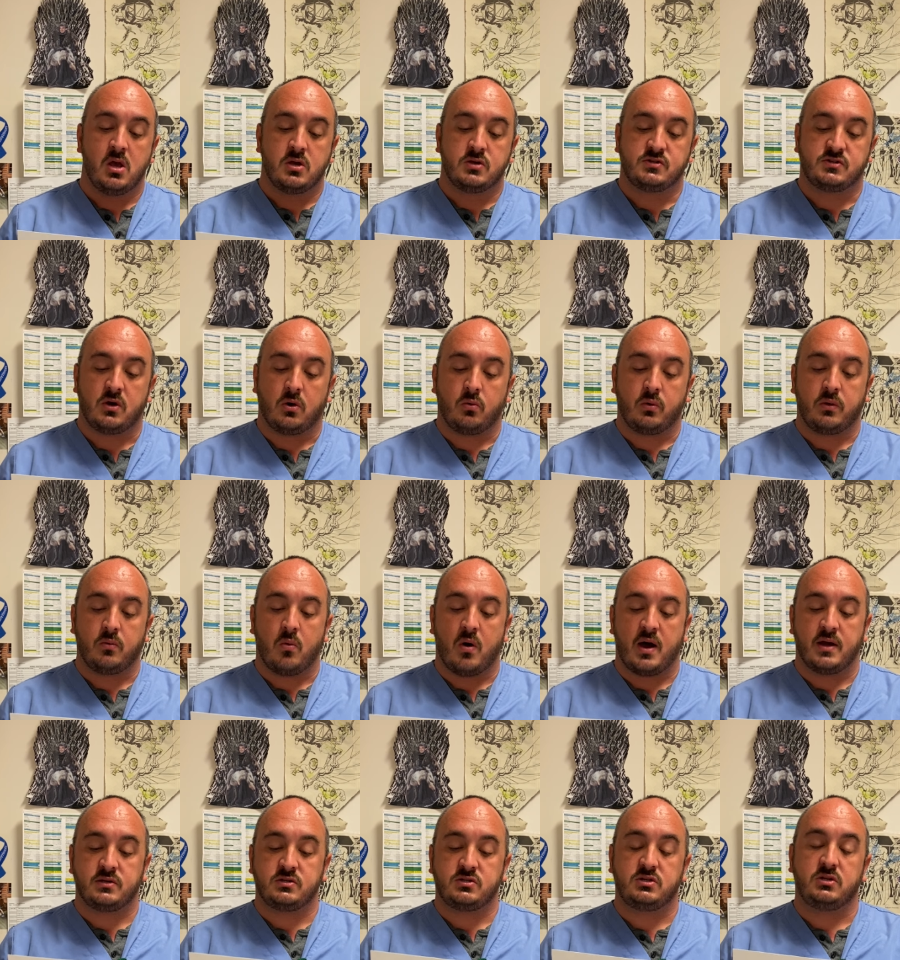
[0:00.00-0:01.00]
So we
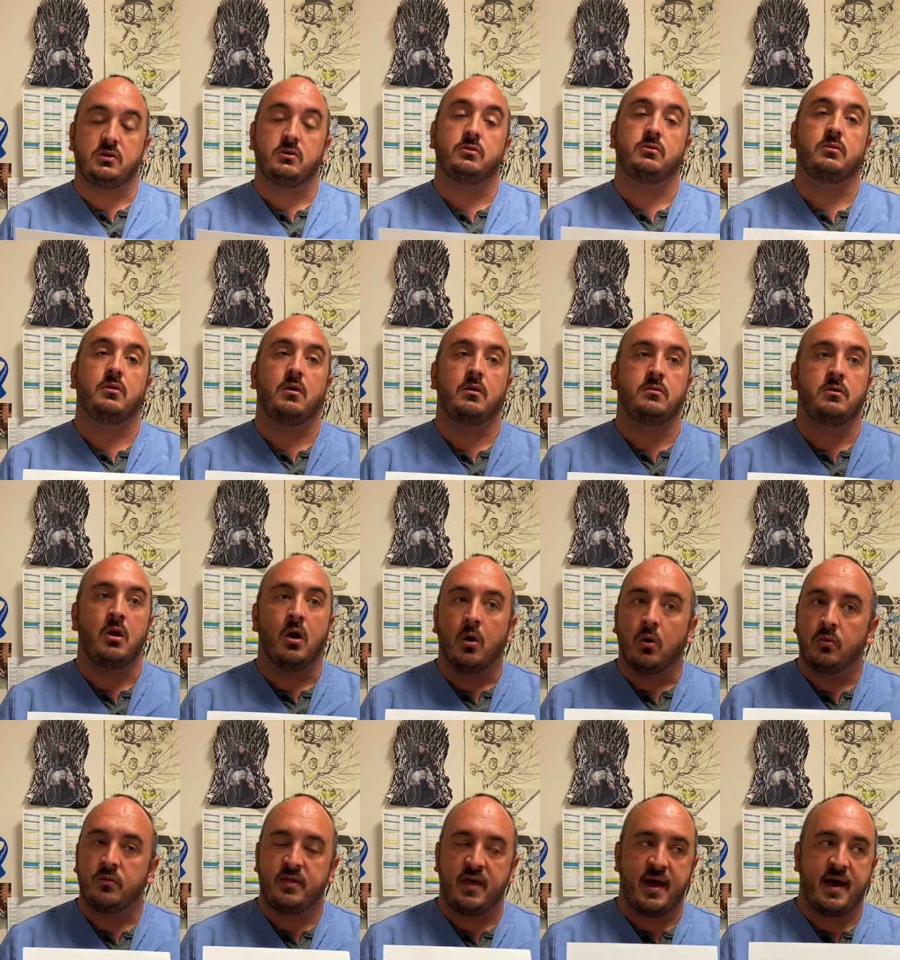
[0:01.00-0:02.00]
want to
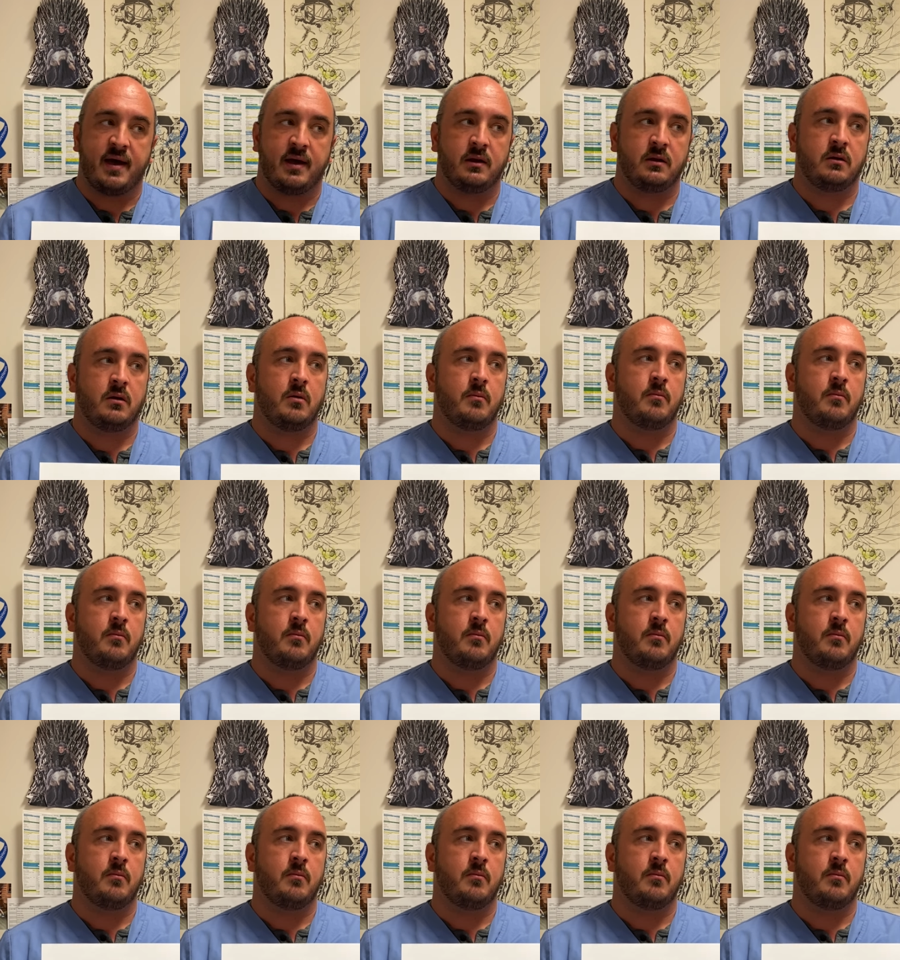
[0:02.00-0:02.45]
know that